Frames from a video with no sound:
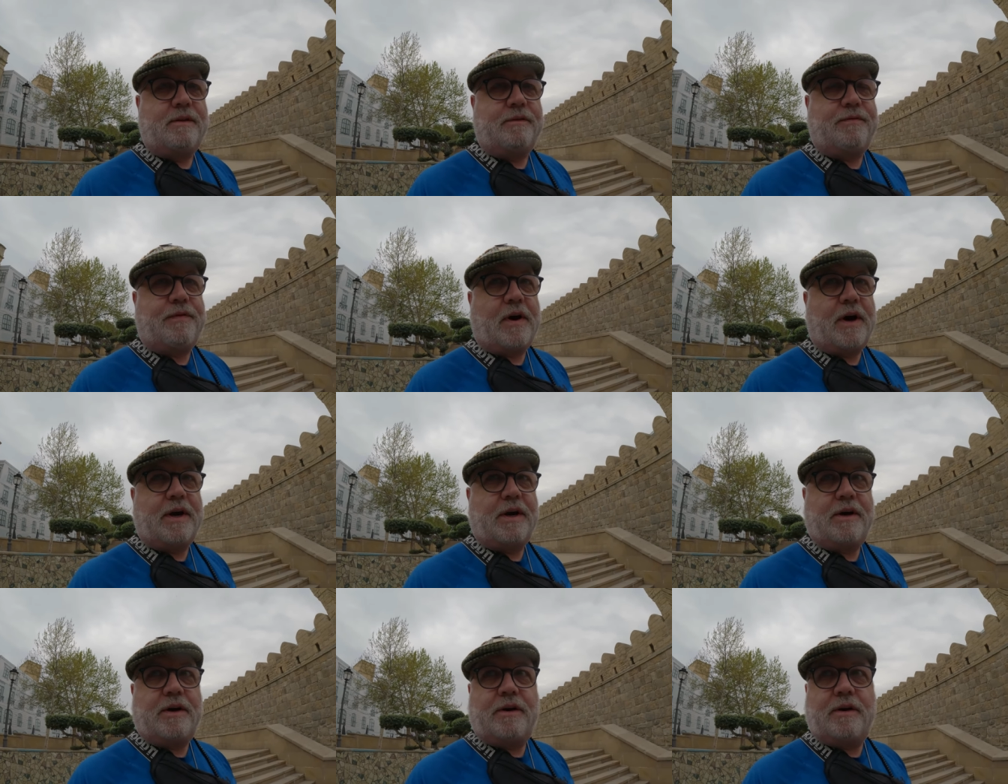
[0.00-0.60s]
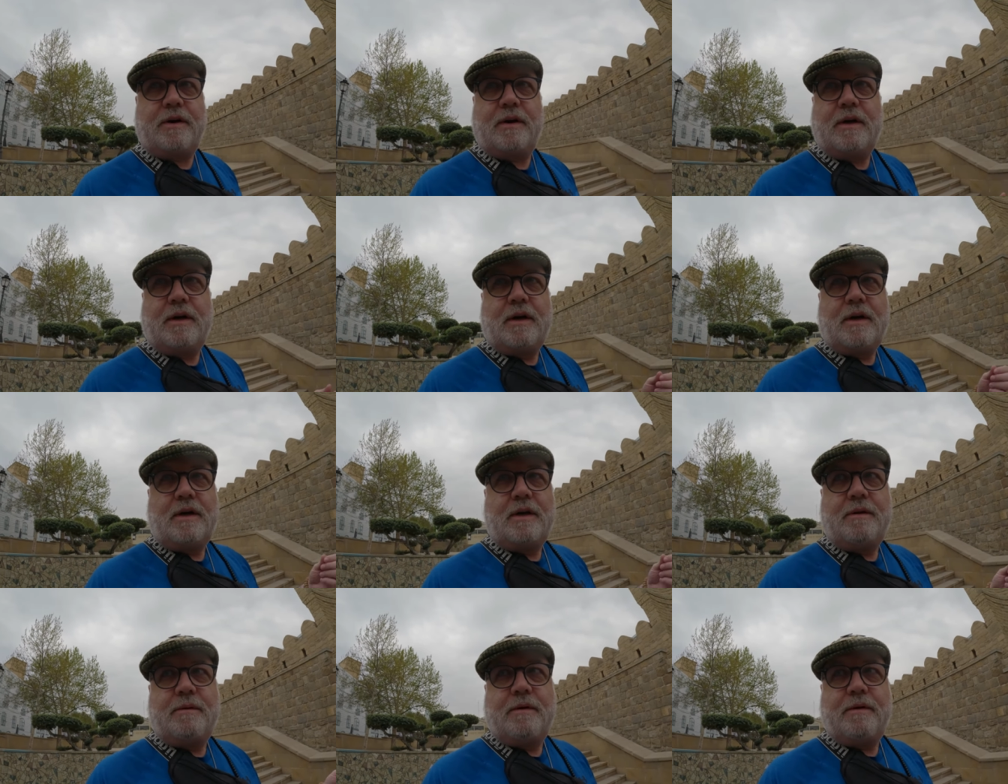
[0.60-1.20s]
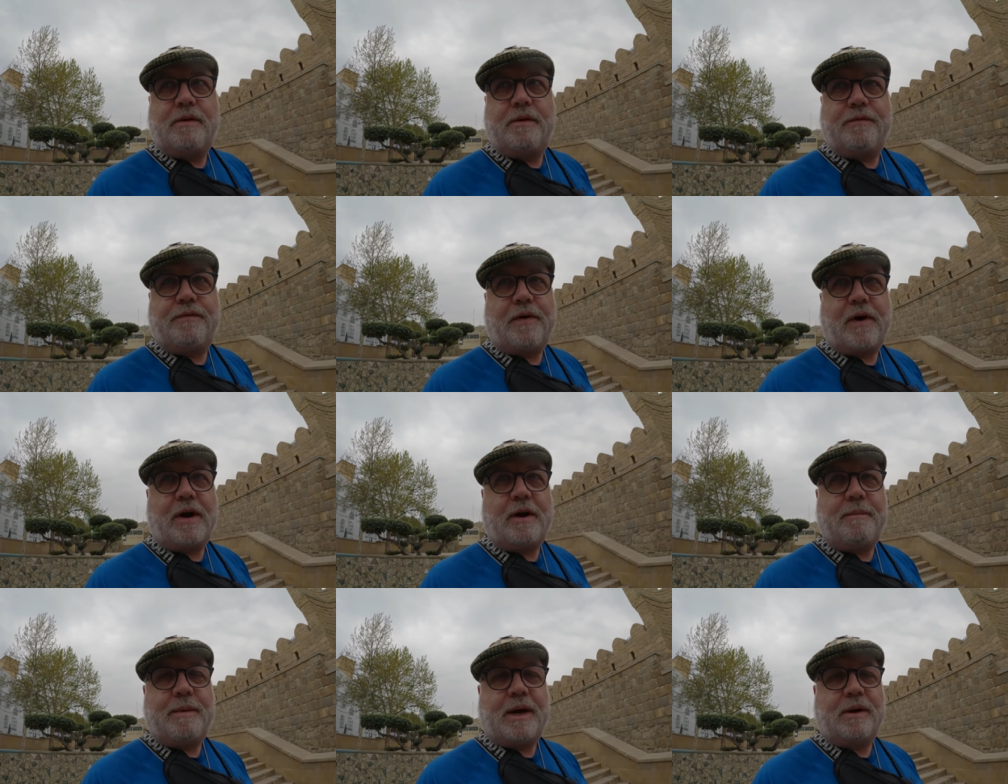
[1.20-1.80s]
fire
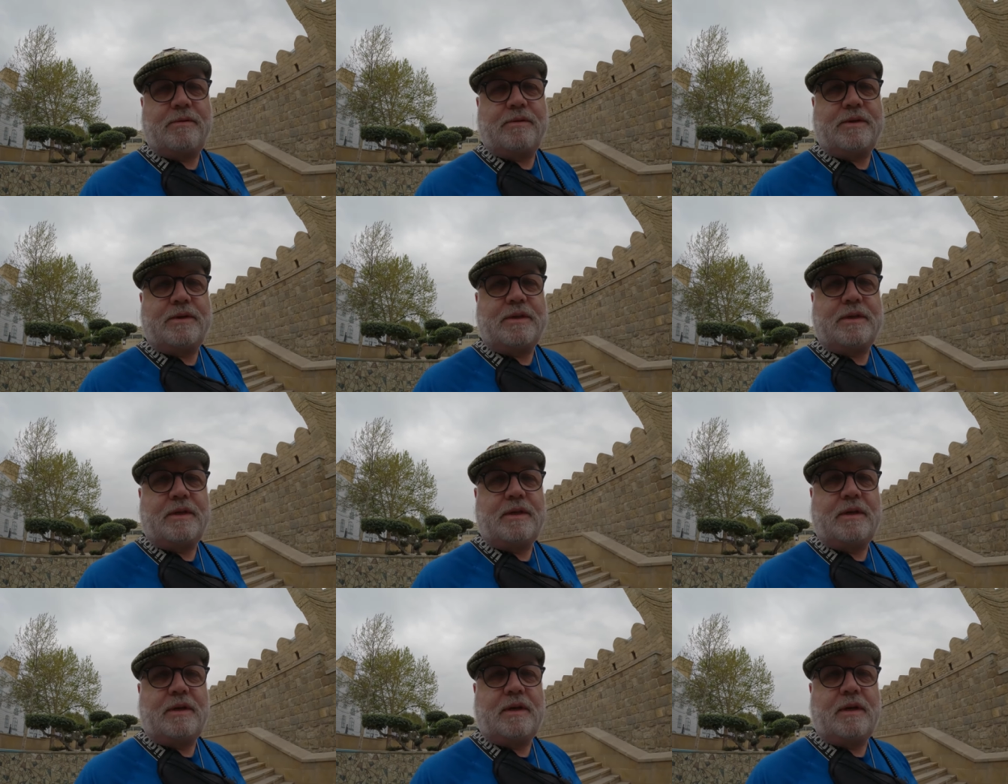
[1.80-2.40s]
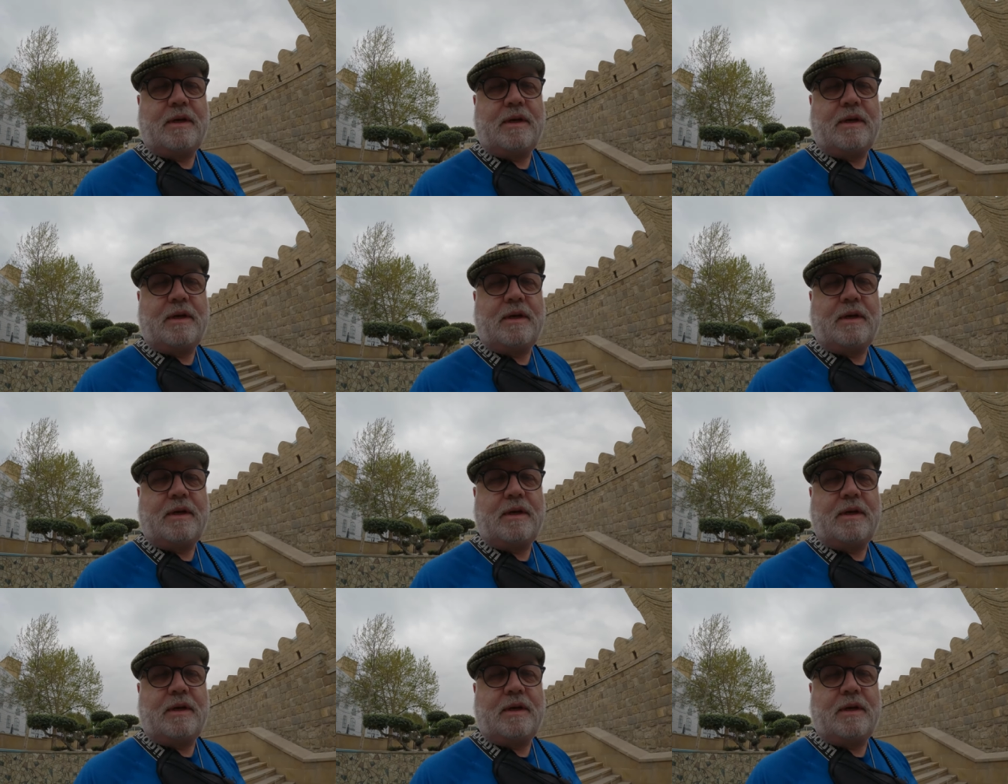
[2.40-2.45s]
mountains,